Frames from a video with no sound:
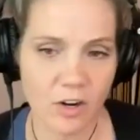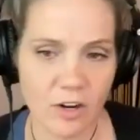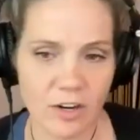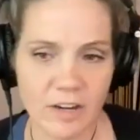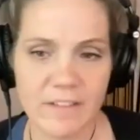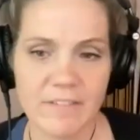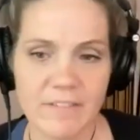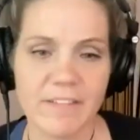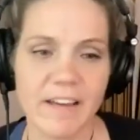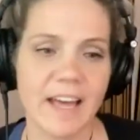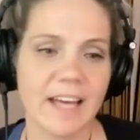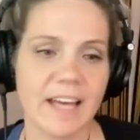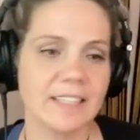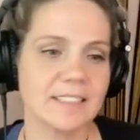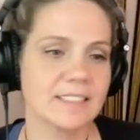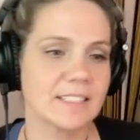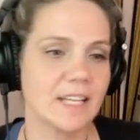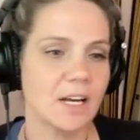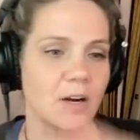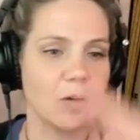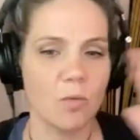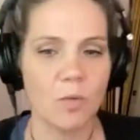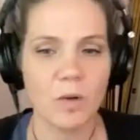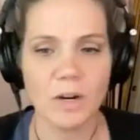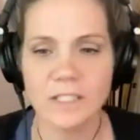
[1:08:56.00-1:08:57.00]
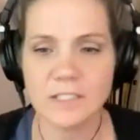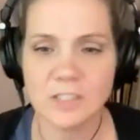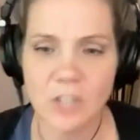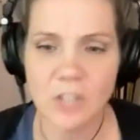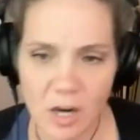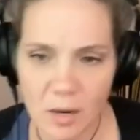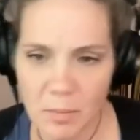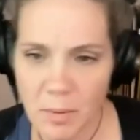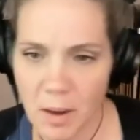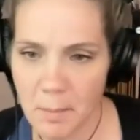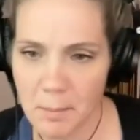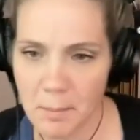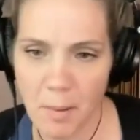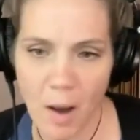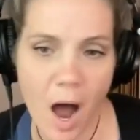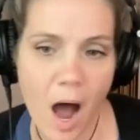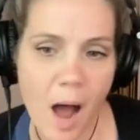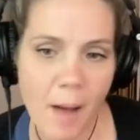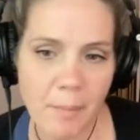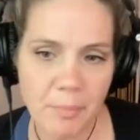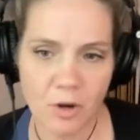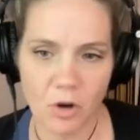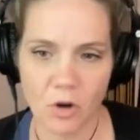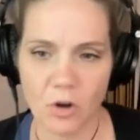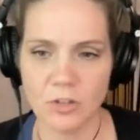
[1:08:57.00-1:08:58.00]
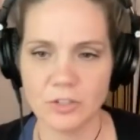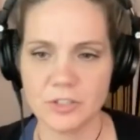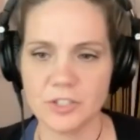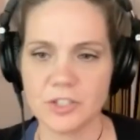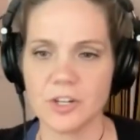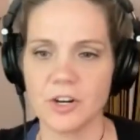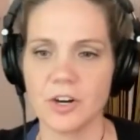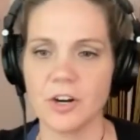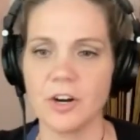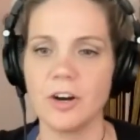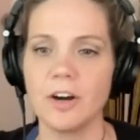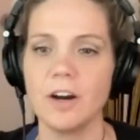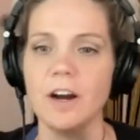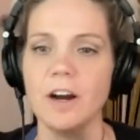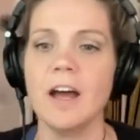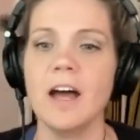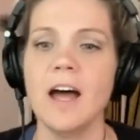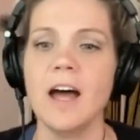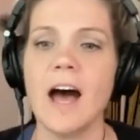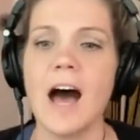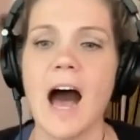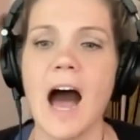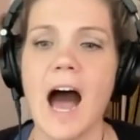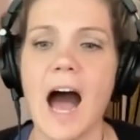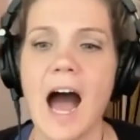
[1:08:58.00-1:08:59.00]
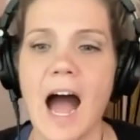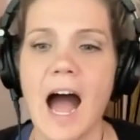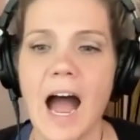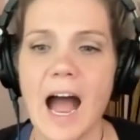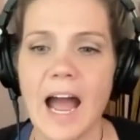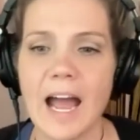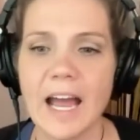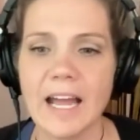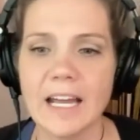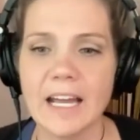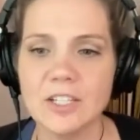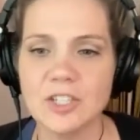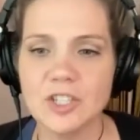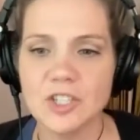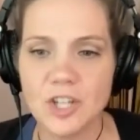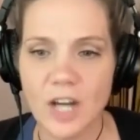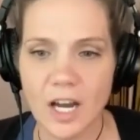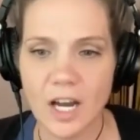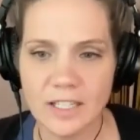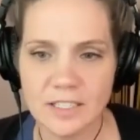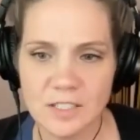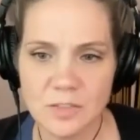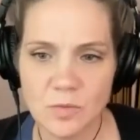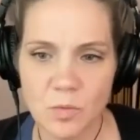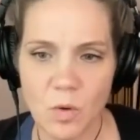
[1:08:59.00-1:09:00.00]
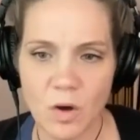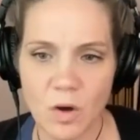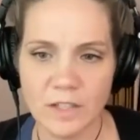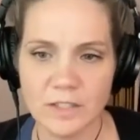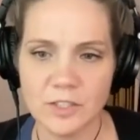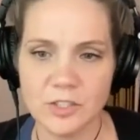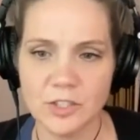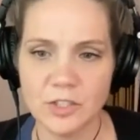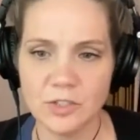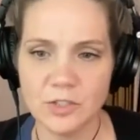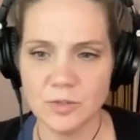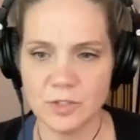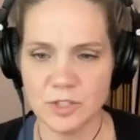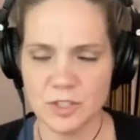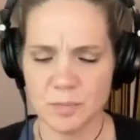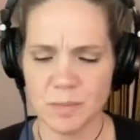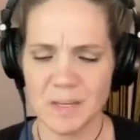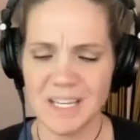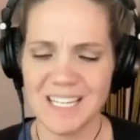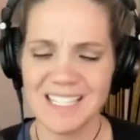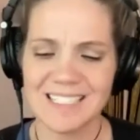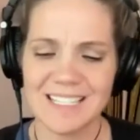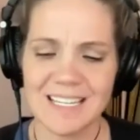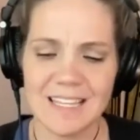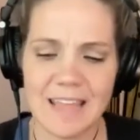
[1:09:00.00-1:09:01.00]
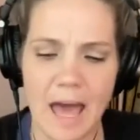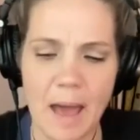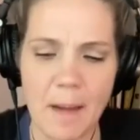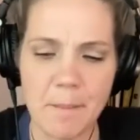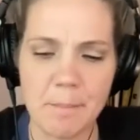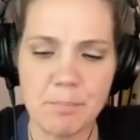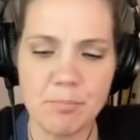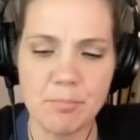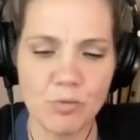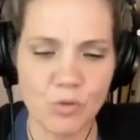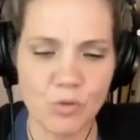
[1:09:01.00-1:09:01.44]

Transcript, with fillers: current events i don't want to talk about pop culture i just want to speak to that